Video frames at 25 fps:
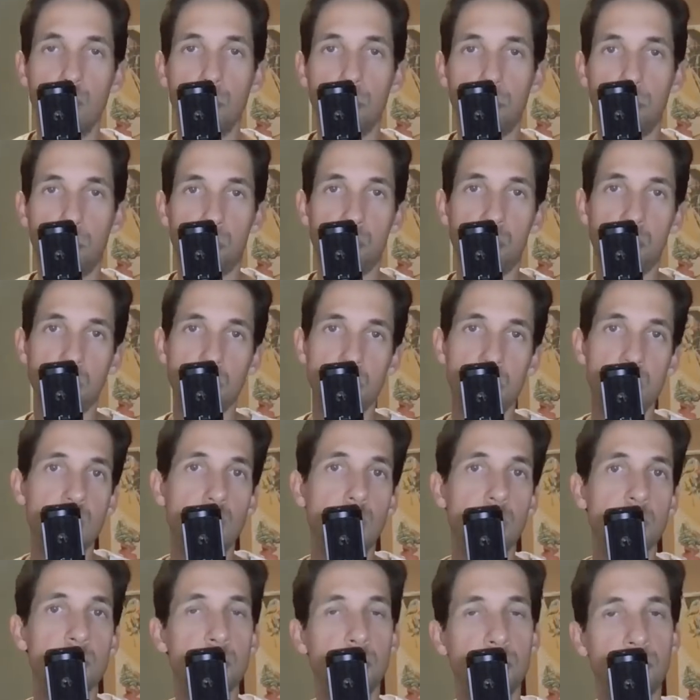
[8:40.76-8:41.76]
push
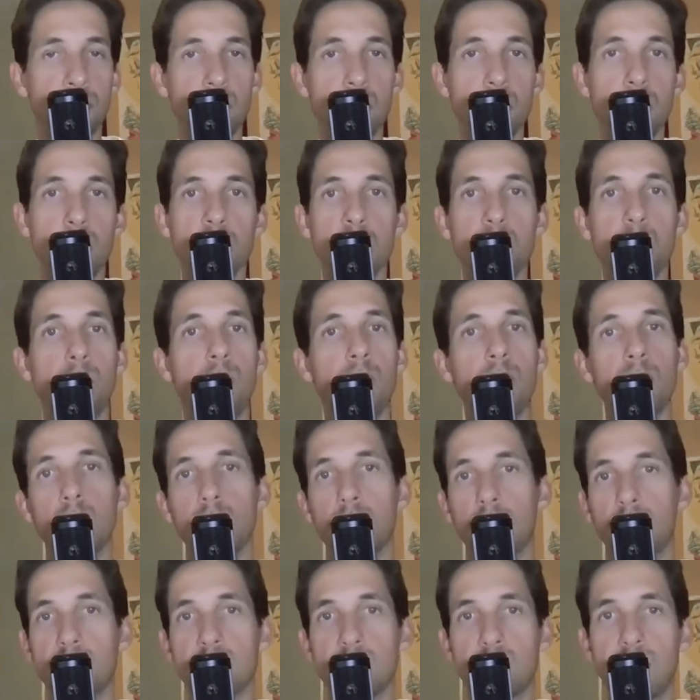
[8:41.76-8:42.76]
themselves. But for the most part,
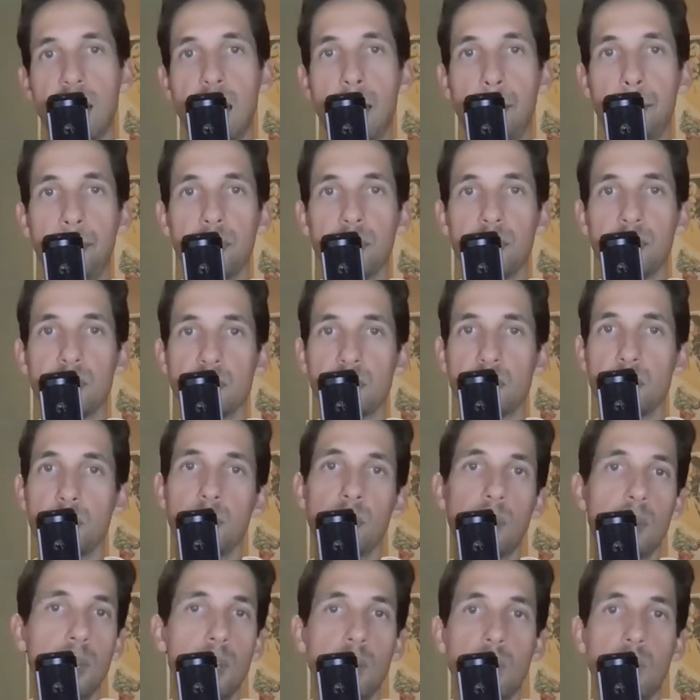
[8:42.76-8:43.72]
look, it's capitalism.